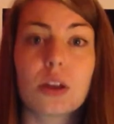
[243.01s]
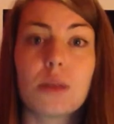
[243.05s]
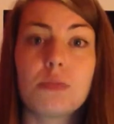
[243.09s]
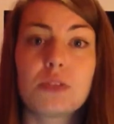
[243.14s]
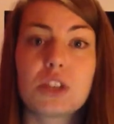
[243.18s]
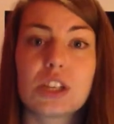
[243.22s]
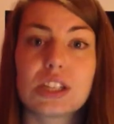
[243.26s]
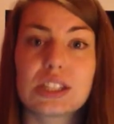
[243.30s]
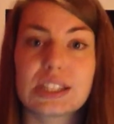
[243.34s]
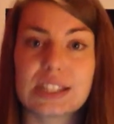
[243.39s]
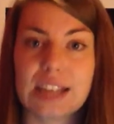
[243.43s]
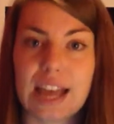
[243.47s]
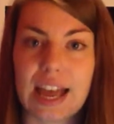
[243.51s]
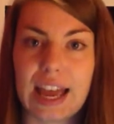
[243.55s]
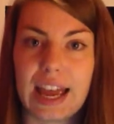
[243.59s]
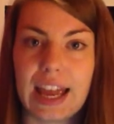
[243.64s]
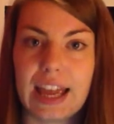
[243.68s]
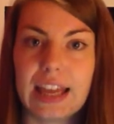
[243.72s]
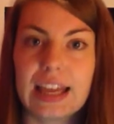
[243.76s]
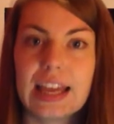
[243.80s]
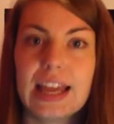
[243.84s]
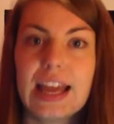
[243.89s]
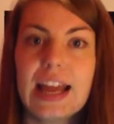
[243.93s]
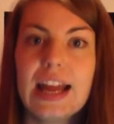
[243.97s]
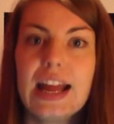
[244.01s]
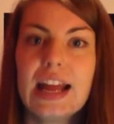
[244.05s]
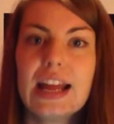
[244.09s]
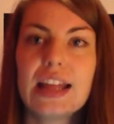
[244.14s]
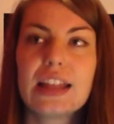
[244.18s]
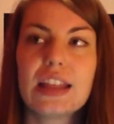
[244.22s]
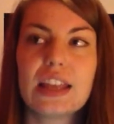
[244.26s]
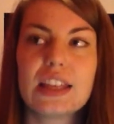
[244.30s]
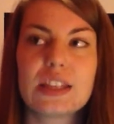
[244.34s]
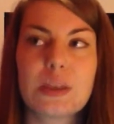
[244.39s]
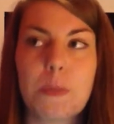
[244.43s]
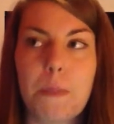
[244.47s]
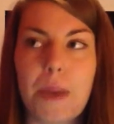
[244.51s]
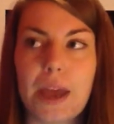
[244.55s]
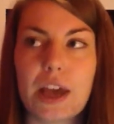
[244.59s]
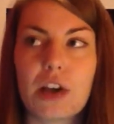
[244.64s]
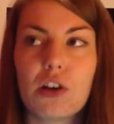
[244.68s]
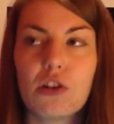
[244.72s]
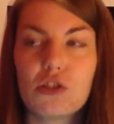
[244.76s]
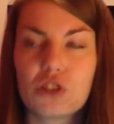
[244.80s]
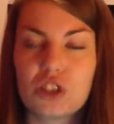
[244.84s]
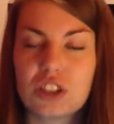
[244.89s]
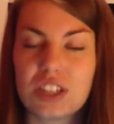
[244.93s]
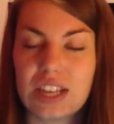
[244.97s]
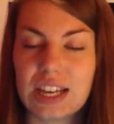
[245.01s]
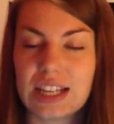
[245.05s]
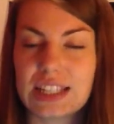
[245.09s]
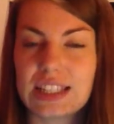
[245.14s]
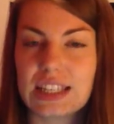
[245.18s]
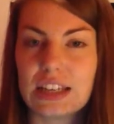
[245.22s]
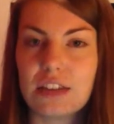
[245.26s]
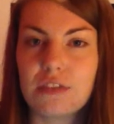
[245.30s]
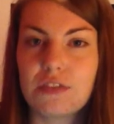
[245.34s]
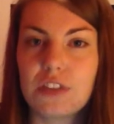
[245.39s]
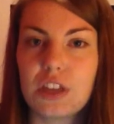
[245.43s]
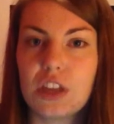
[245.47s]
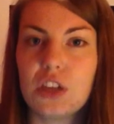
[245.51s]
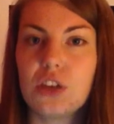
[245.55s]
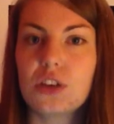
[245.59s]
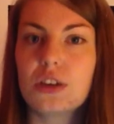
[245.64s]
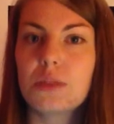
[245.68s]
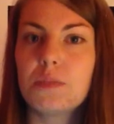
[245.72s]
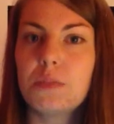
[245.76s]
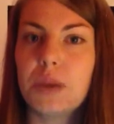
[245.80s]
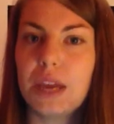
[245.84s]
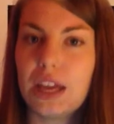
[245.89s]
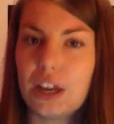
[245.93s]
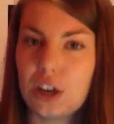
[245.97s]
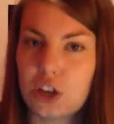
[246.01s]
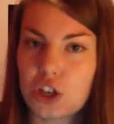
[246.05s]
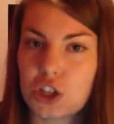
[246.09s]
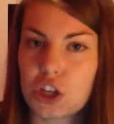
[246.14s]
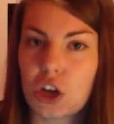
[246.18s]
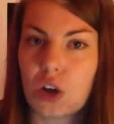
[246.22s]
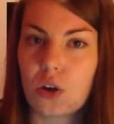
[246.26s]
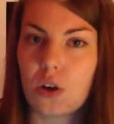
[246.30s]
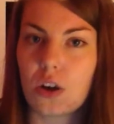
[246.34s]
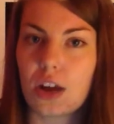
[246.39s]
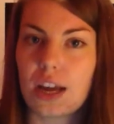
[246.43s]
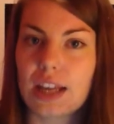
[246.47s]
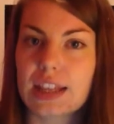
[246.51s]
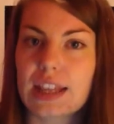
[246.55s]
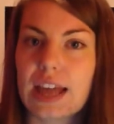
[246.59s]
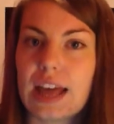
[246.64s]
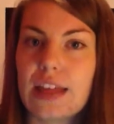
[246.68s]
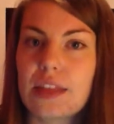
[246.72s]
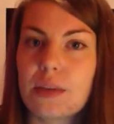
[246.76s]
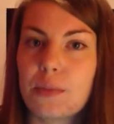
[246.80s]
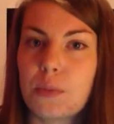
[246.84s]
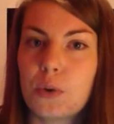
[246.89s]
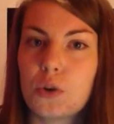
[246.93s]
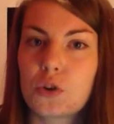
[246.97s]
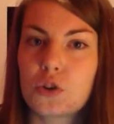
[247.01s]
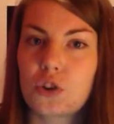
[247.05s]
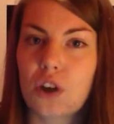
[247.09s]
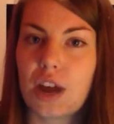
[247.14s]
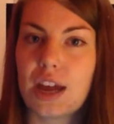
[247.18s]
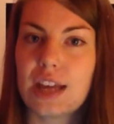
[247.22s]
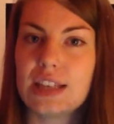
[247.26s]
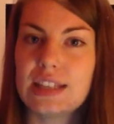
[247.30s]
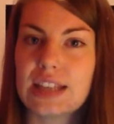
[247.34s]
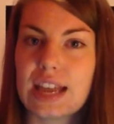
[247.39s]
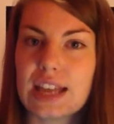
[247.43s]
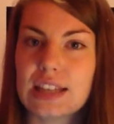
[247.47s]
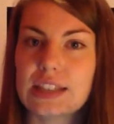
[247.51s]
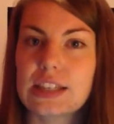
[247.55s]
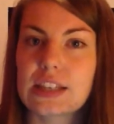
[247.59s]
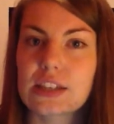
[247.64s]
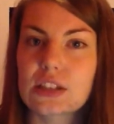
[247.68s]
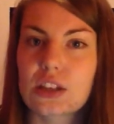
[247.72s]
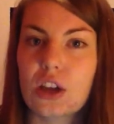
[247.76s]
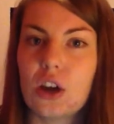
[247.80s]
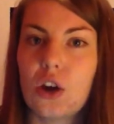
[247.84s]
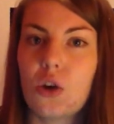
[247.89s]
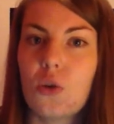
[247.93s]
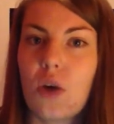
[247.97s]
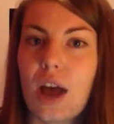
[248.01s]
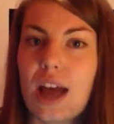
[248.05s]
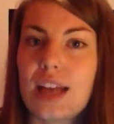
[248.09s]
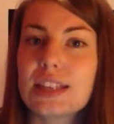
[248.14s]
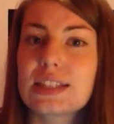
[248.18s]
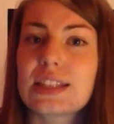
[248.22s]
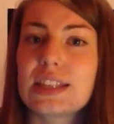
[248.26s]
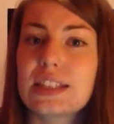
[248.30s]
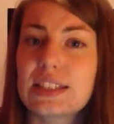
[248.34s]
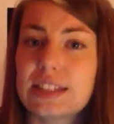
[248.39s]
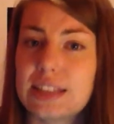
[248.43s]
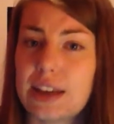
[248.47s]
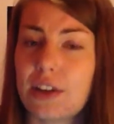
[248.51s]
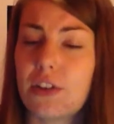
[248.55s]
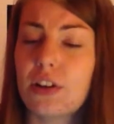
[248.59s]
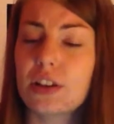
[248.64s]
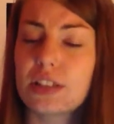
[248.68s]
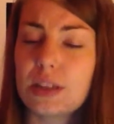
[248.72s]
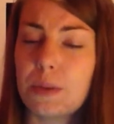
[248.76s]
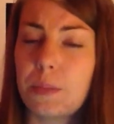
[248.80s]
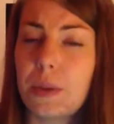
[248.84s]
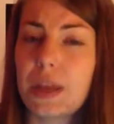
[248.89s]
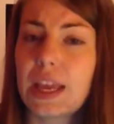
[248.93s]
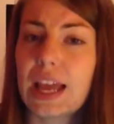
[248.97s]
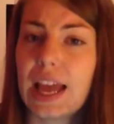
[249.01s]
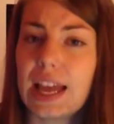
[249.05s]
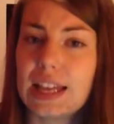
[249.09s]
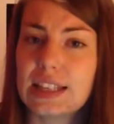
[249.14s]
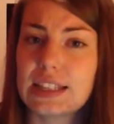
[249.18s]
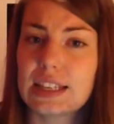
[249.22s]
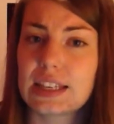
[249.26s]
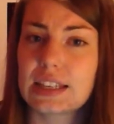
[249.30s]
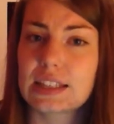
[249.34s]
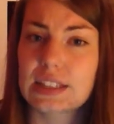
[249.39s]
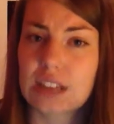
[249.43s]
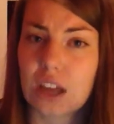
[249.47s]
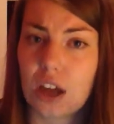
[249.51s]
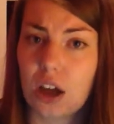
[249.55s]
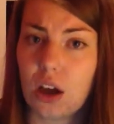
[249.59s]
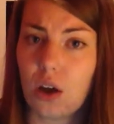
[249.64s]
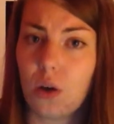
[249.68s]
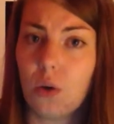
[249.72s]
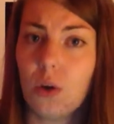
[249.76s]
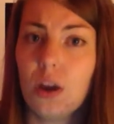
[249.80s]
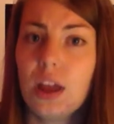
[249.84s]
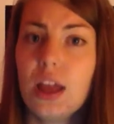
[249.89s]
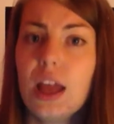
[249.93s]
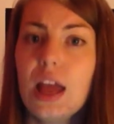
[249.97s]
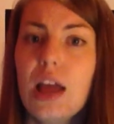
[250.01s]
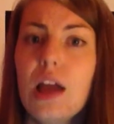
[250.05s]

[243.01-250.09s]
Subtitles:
I'm just saying it's a bit contradictory that you can be in a show like that that portrays Essex Girl as the stereotypic Essex girl,